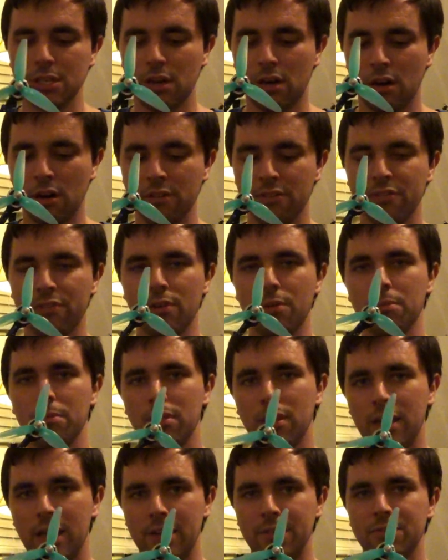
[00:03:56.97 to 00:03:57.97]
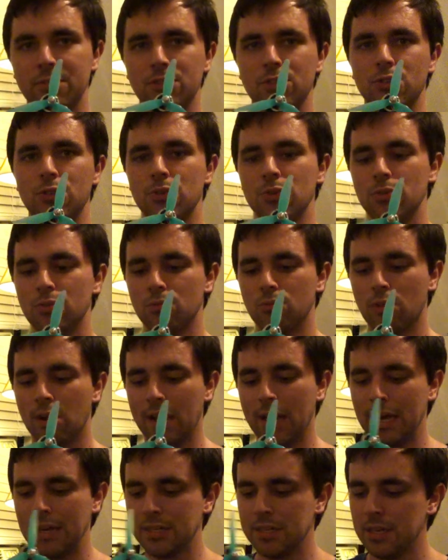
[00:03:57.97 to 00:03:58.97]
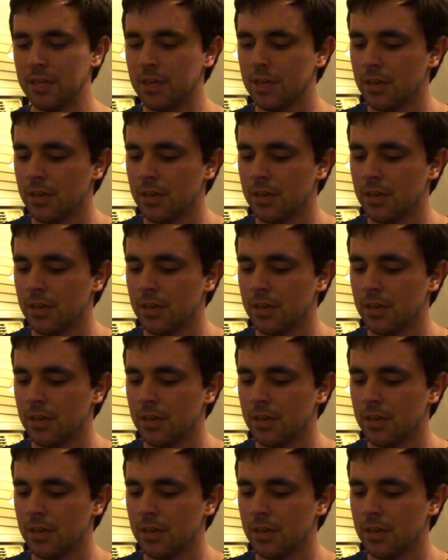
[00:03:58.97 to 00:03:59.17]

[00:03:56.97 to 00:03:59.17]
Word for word: are from left to right.